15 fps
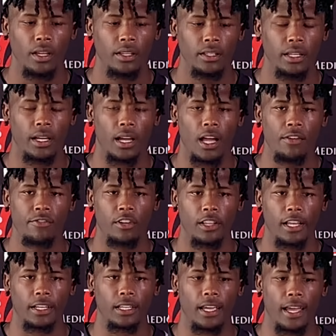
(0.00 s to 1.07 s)
Yeah, I feel
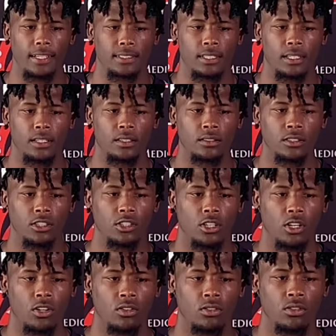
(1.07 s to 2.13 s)
like it as in, you
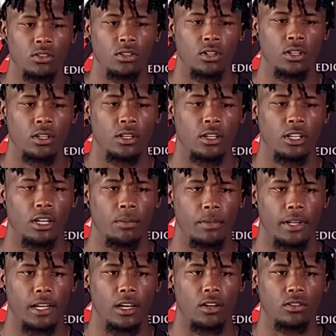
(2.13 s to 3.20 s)
know, coming
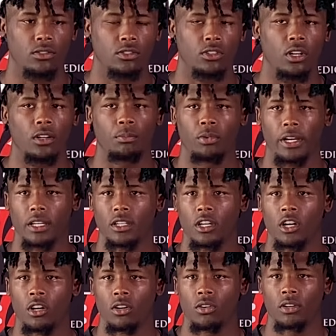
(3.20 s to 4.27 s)
out, you know, breaking the
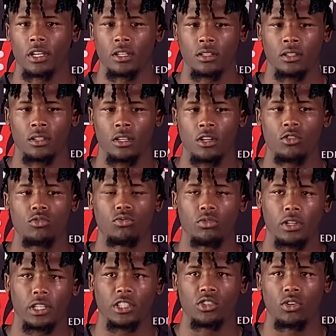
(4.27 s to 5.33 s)
huddle and
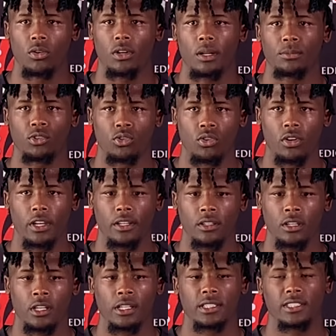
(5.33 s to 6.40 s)
really knowing what I'm doing,
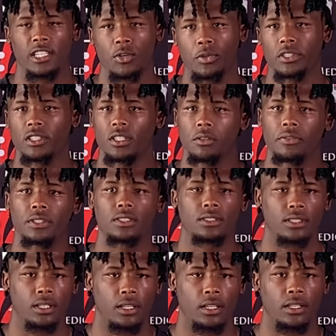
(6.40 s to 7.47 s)
seeing what the defense is
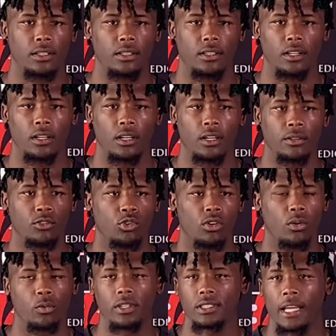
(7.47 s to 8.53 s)
in,
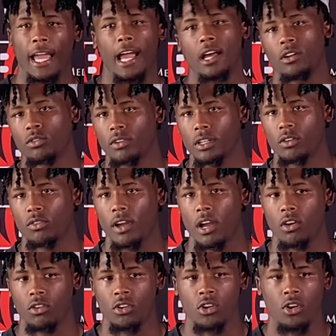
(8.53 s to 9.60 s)
knowing how to run the
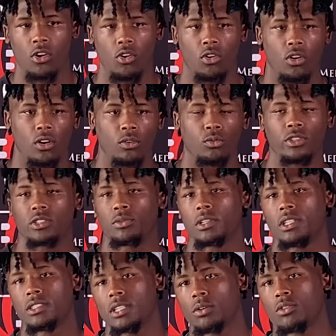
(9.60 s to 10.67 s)
route or which
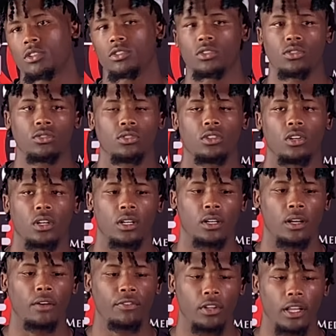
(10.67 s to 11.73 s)
release I want to do, you know,
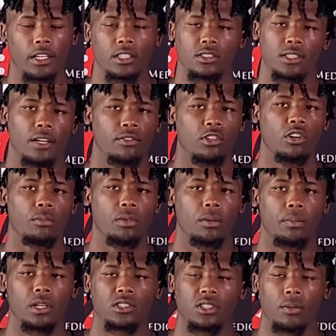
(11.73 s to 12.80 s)
I feel like it's definitely going to be
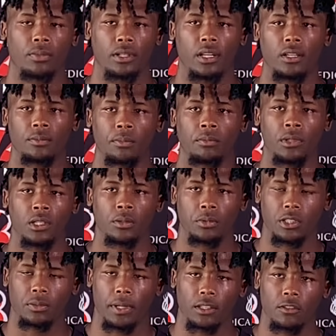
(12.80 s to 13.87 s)
a big jump in that
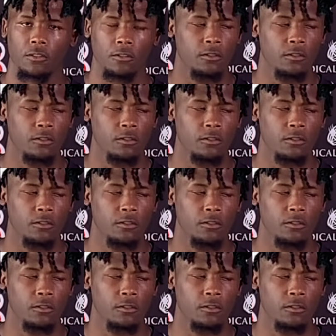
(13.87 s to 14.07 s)
perspective.